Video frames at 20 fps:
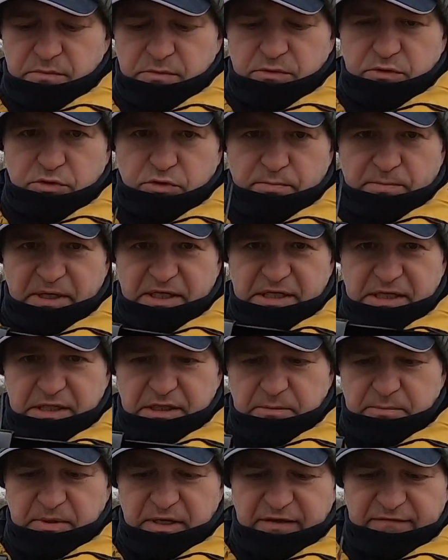2 pieces
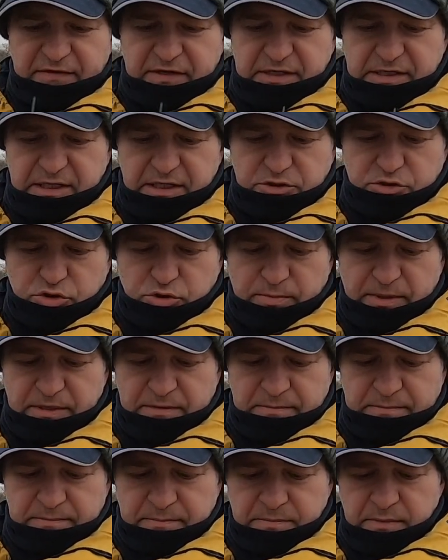of PVC tubing,
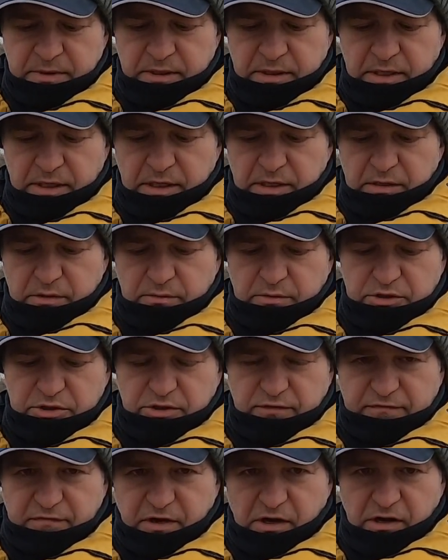which
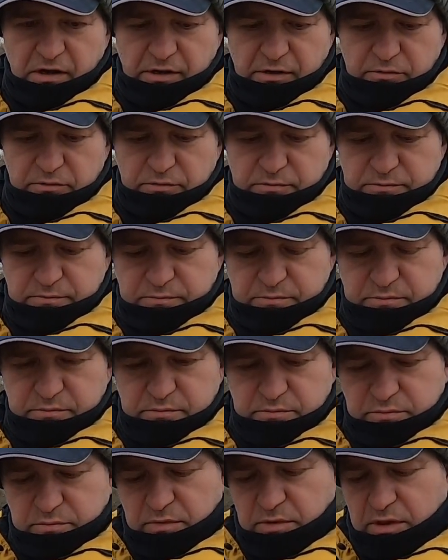I've cut out,
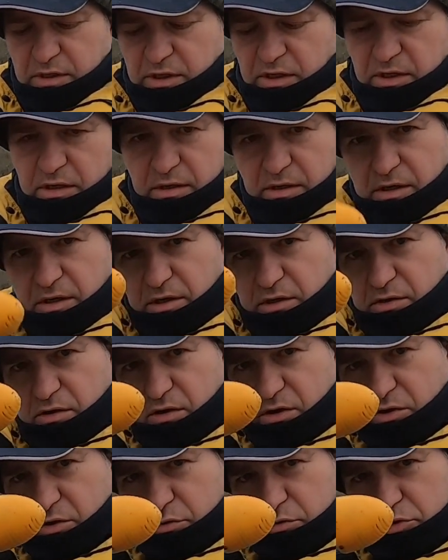got a
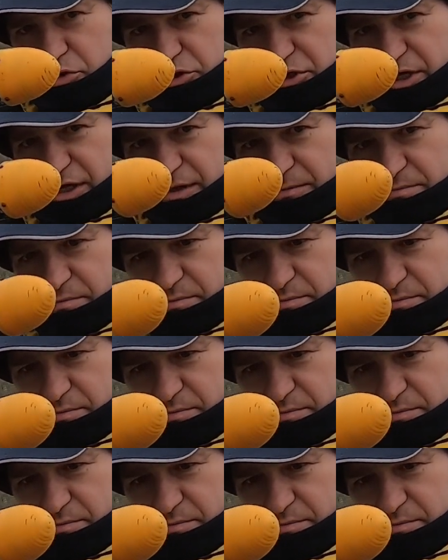cone shape